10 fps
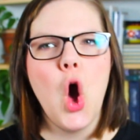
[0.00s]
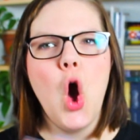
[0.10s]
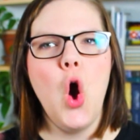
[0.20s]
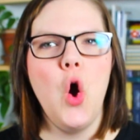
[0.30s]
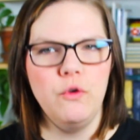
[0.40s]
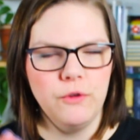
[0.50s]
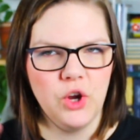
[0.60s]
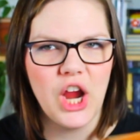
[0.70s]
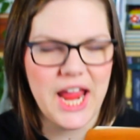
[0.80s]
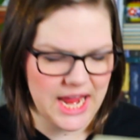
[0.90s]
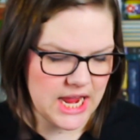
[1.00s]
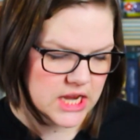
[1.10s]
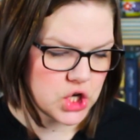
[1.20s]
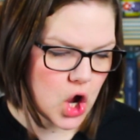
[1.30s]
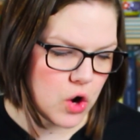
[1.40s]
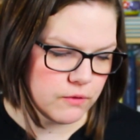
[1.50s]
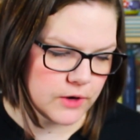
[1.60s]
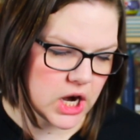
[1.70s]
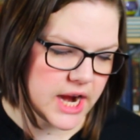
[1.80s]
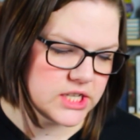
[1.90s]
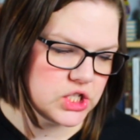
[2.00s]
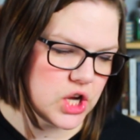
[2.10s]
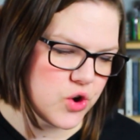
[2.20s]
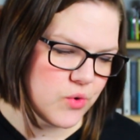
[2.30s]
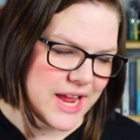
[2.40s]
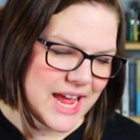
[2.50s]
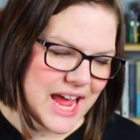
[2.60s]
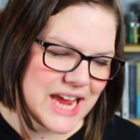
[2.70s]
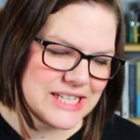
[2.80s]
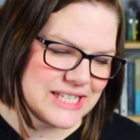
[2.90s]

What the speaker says: over and over. And so it